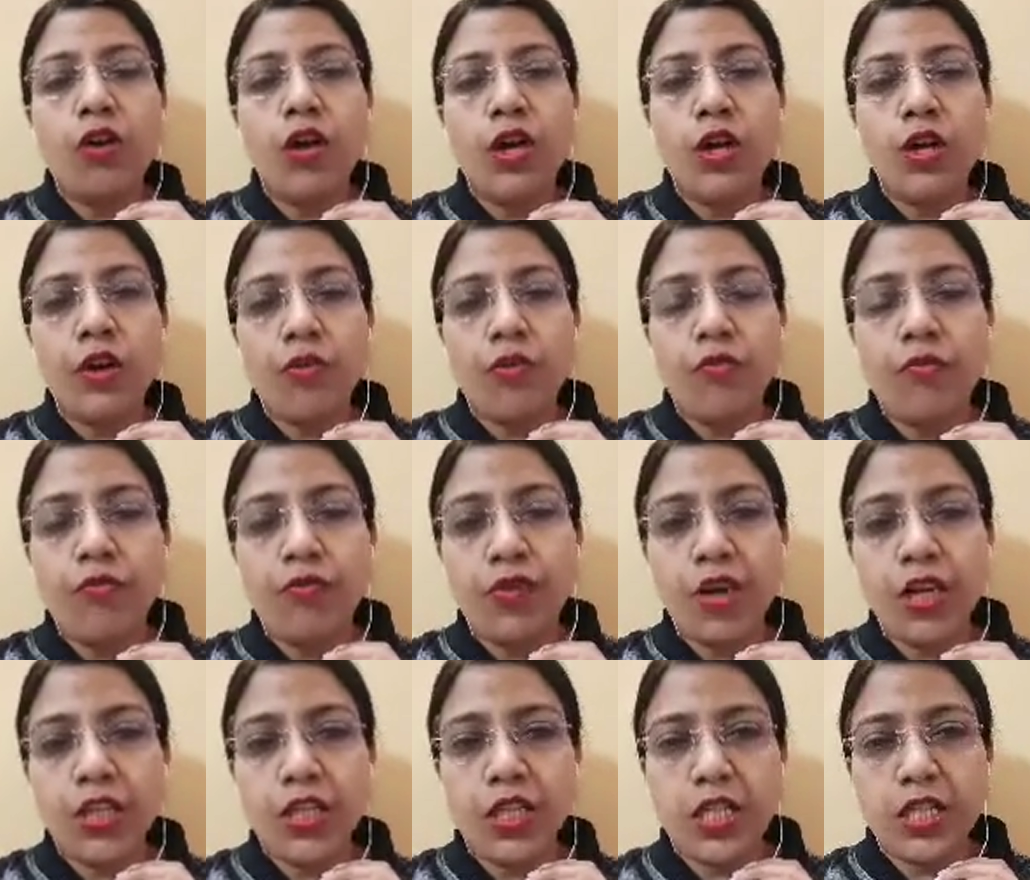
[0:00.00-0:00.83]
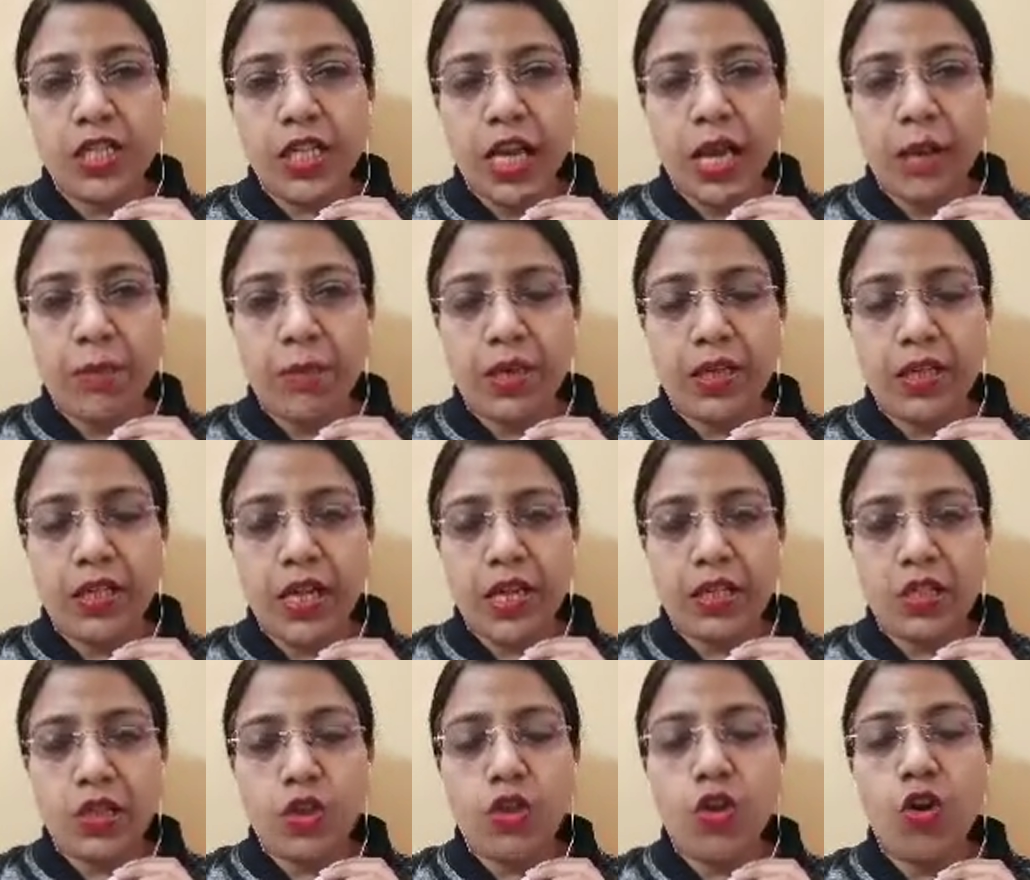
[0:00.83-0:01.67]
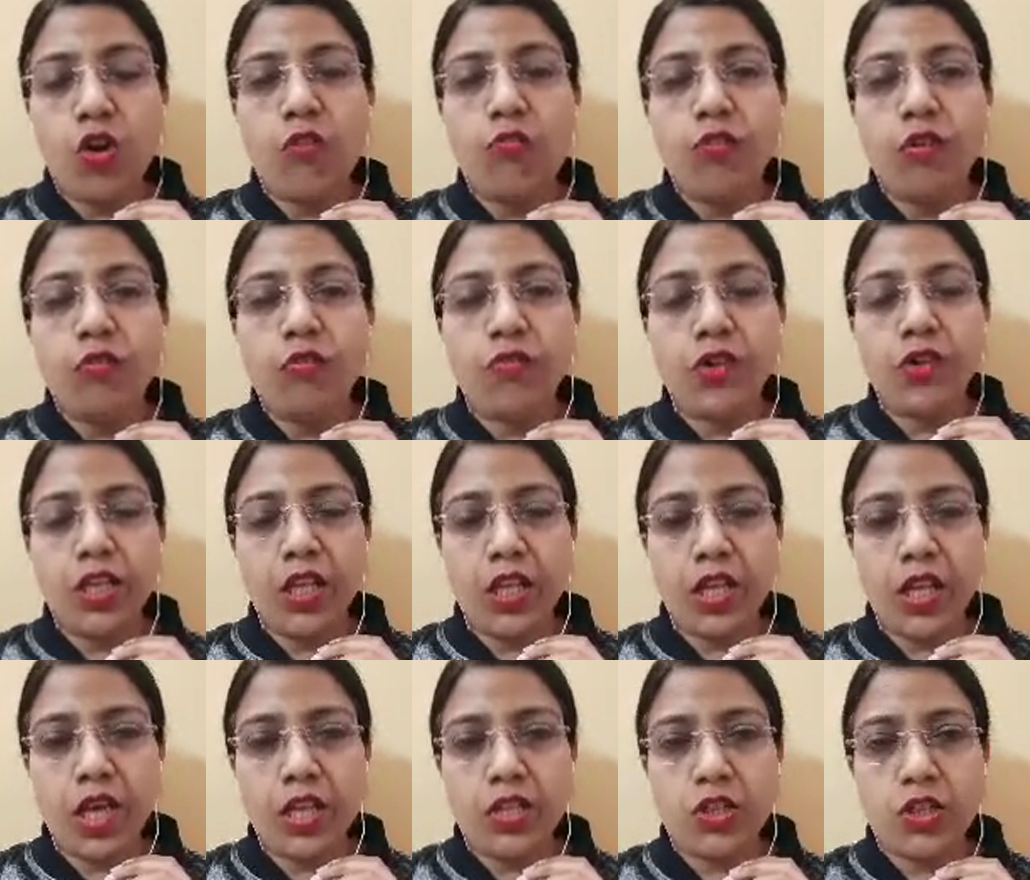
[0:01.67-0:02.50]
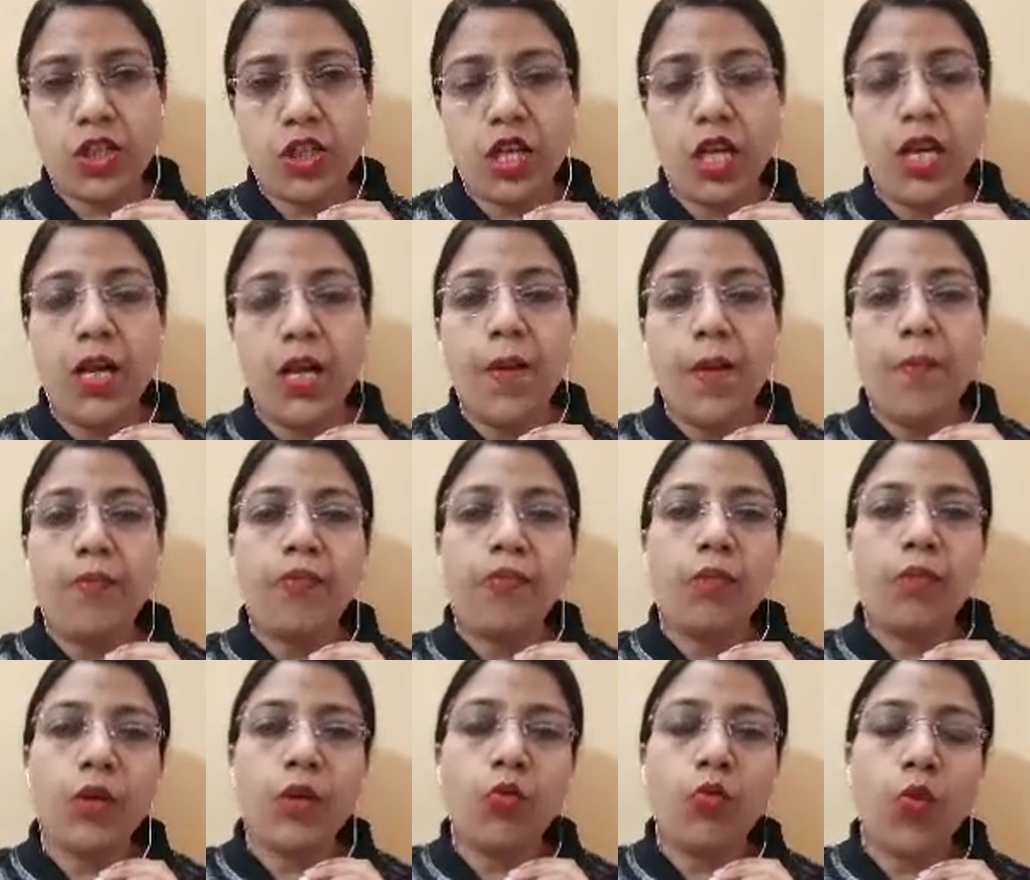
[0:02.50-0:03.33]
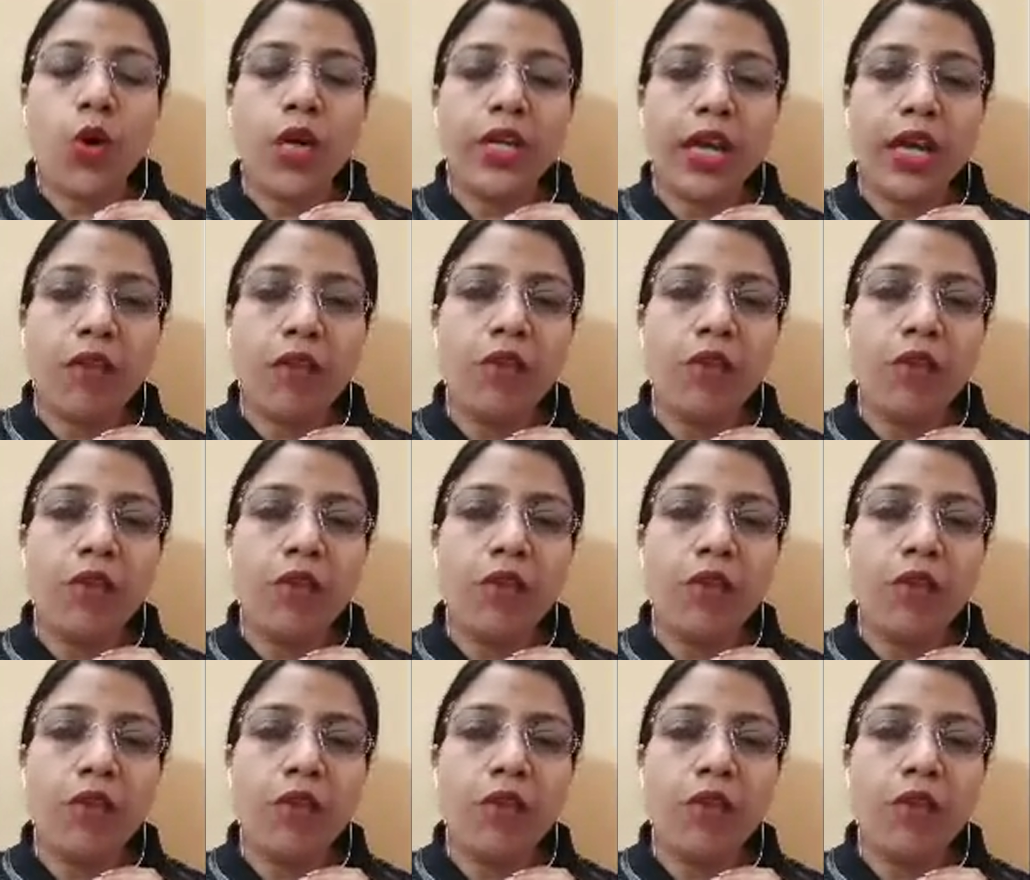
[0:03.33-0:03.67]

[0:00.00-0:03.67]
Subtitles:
further time in custody or for further custody. But whatever a